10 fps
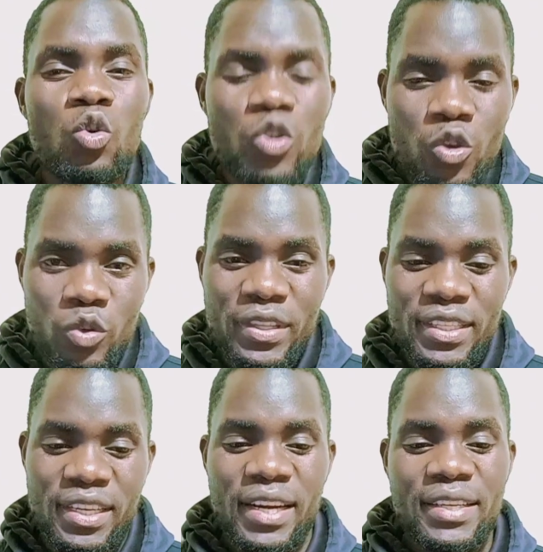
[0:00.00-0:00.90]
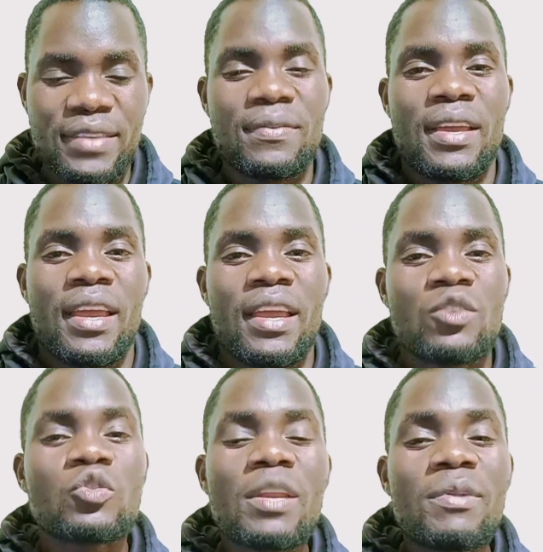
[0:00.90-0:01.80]
would use this narrative
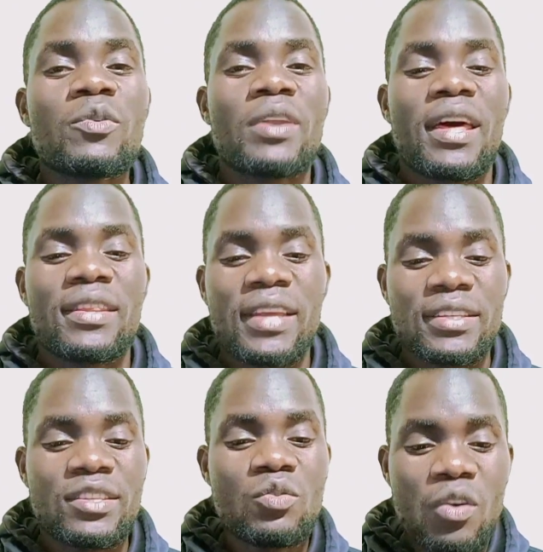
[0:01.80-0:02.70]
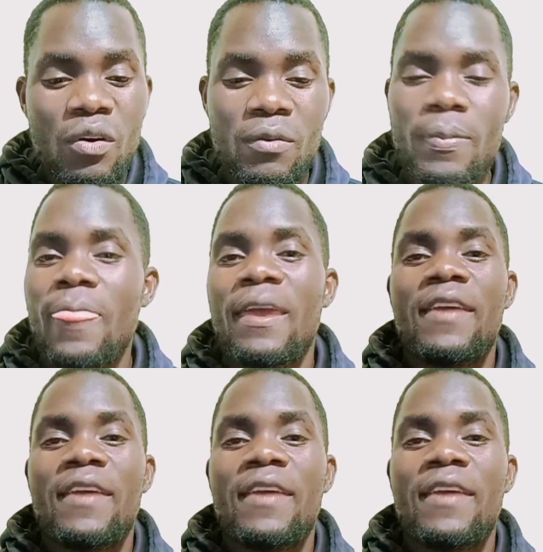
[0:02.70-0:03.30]
to tell people that, you know,